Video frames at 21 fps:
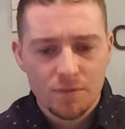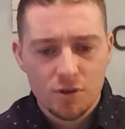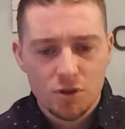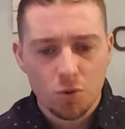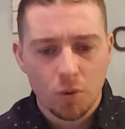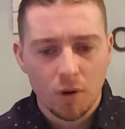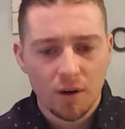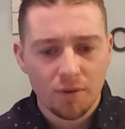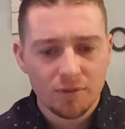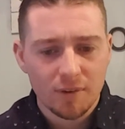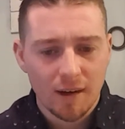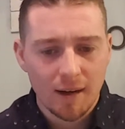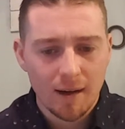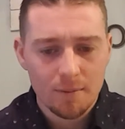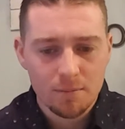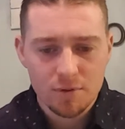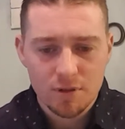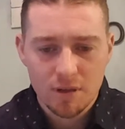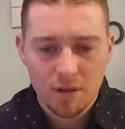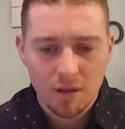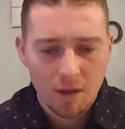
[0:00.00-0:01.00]
12
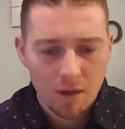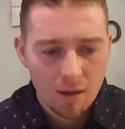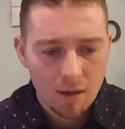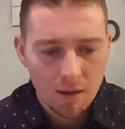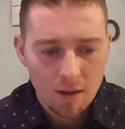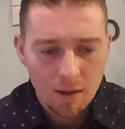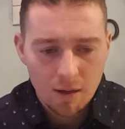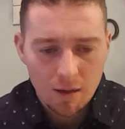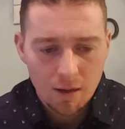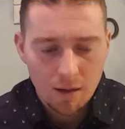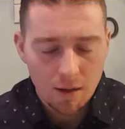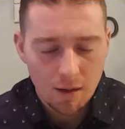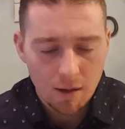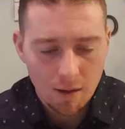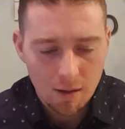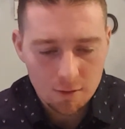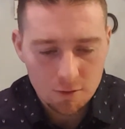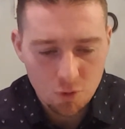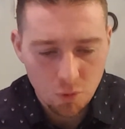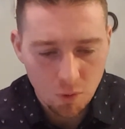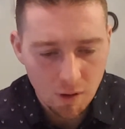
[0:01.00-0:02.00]
times
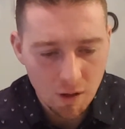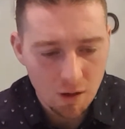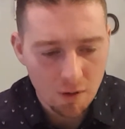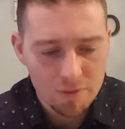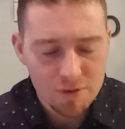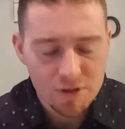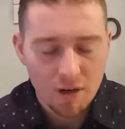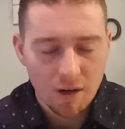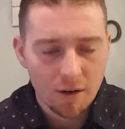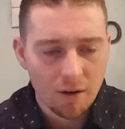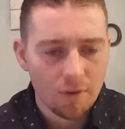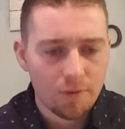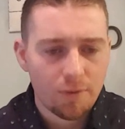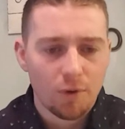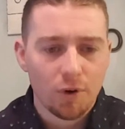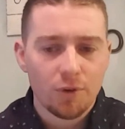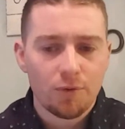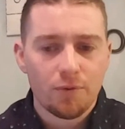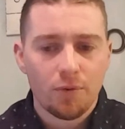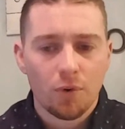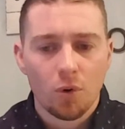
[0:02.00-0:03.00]
12 is
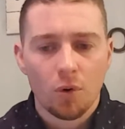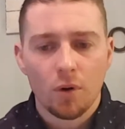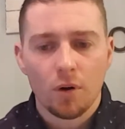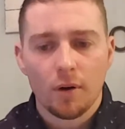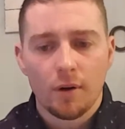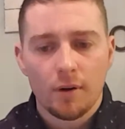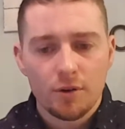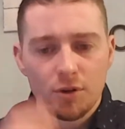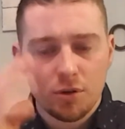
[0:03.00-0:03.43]
144?